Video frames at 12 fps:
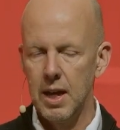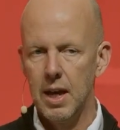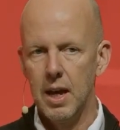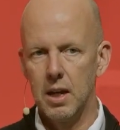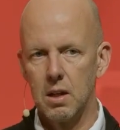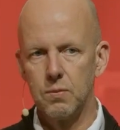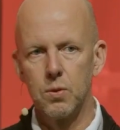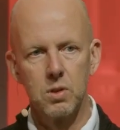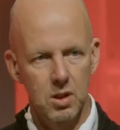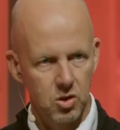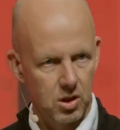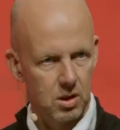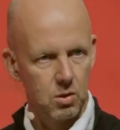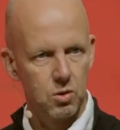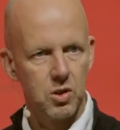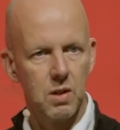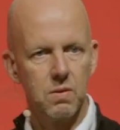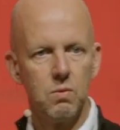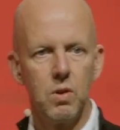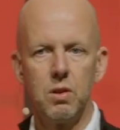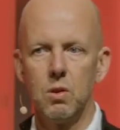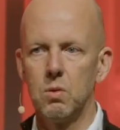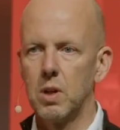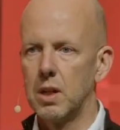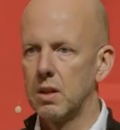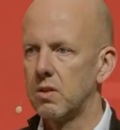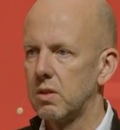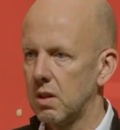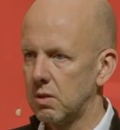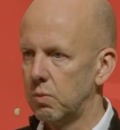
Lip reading: And I thought I'd share those seven with you, and I start